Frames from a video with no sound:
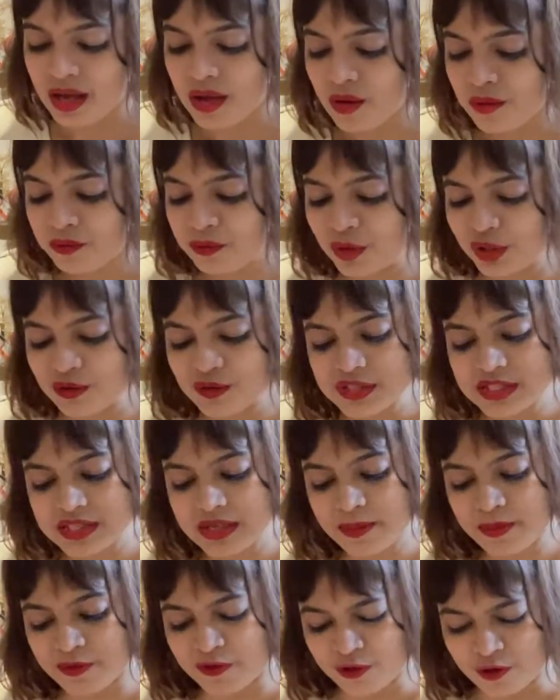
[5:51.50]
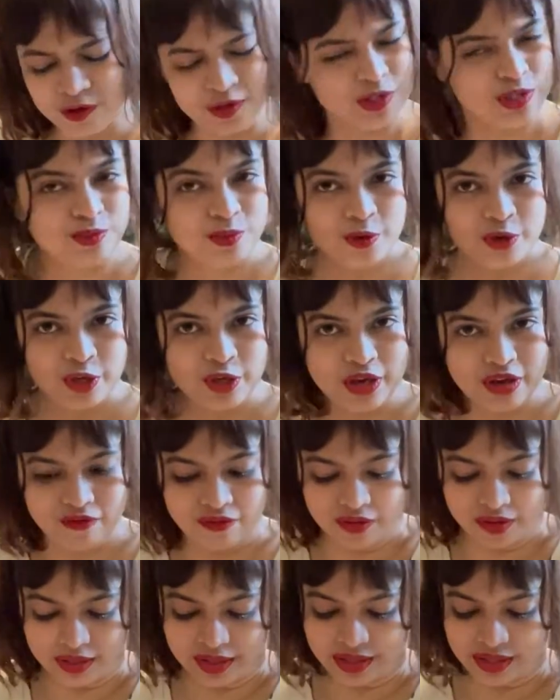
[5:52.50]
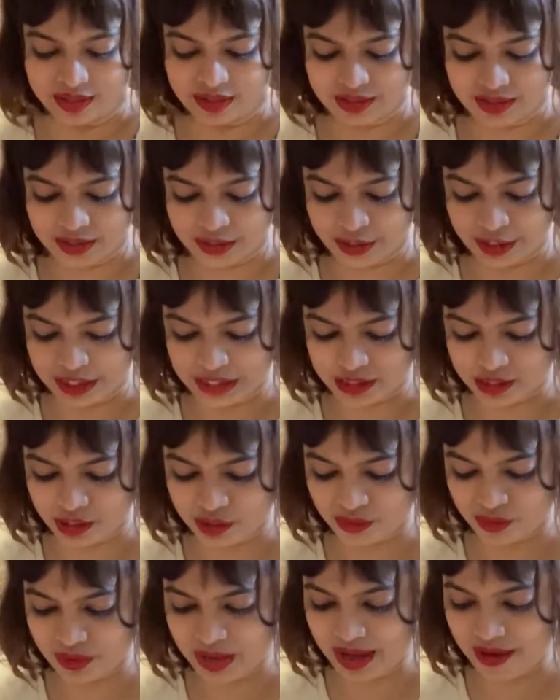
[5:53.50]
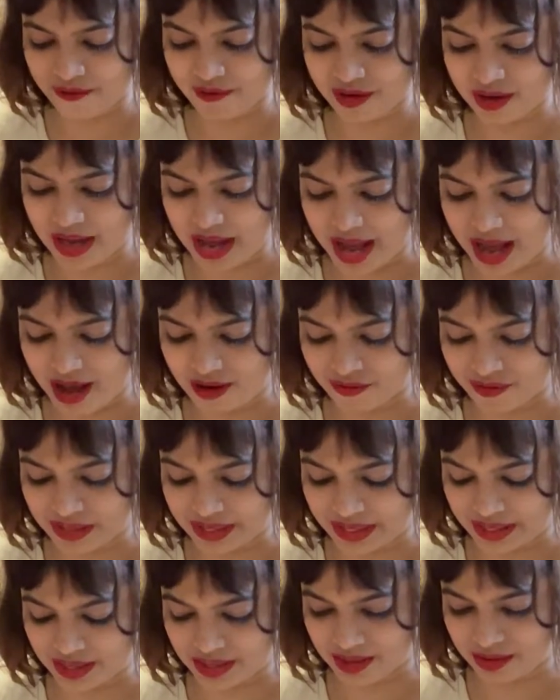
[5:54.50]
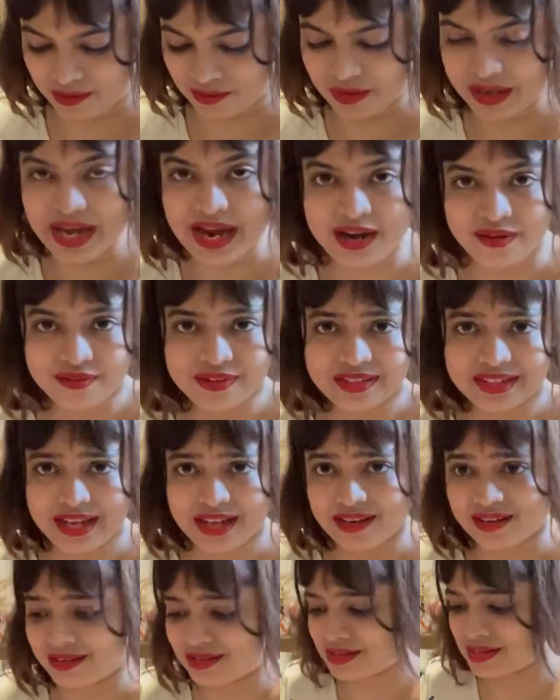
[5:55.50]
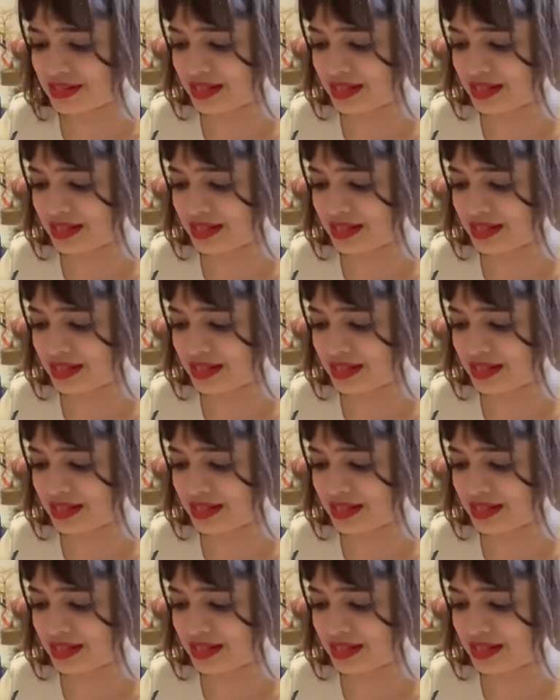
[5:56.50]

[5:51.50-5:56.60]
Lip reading: What was the first book you ever read? Did you ever have like advent calendars